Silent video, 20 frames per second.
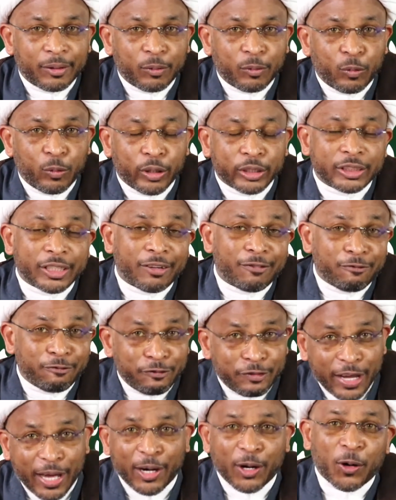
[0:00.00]
was a
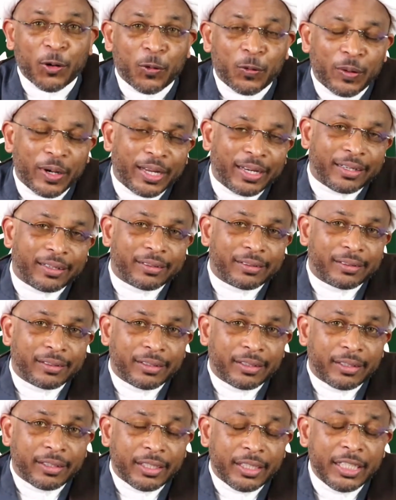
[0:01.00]
veteran.
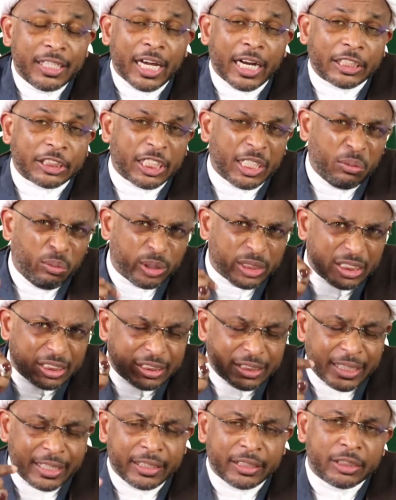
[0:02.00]
He actually was
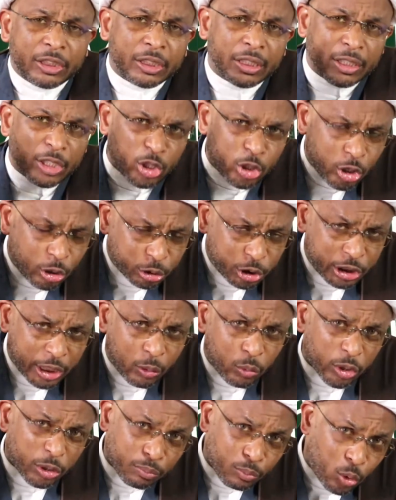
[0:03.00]
sent to negotiate
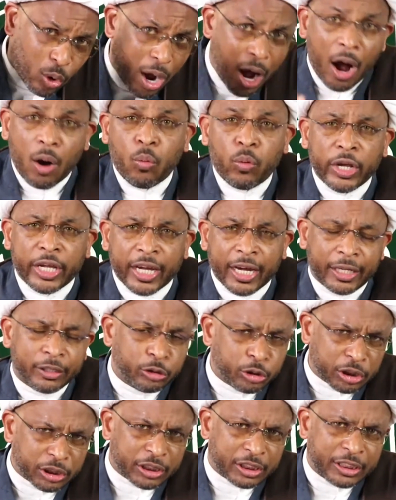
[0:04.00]
with Muawiyah, and you
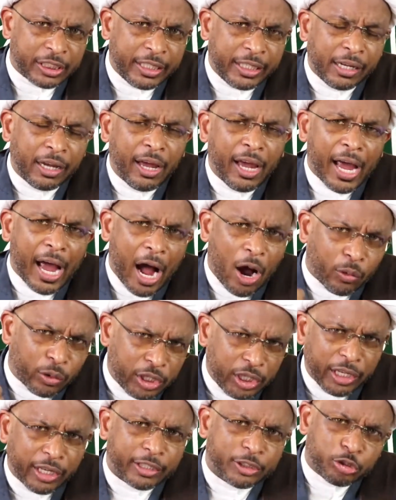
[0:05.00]
should see how
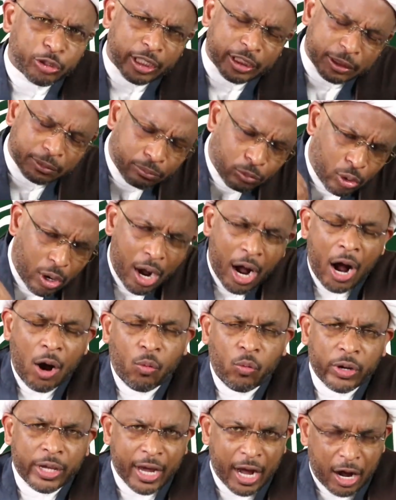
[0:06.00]
he addressed
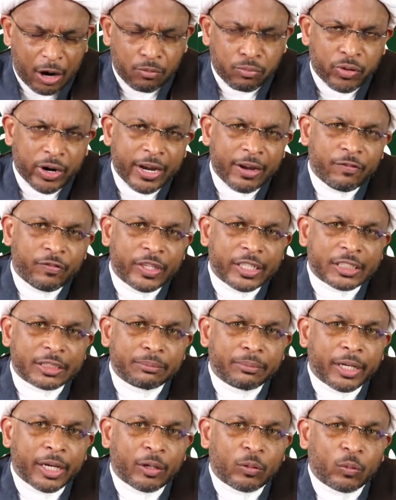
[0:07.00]
Muawiyah, how brave this
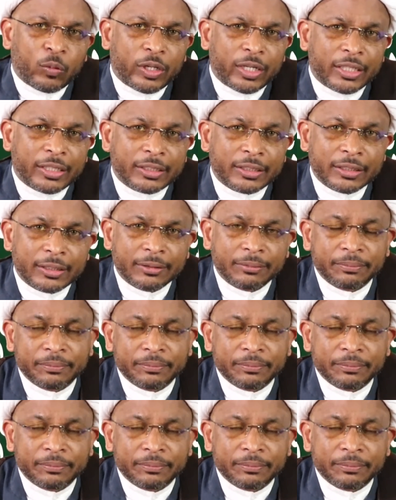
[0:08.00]
man was.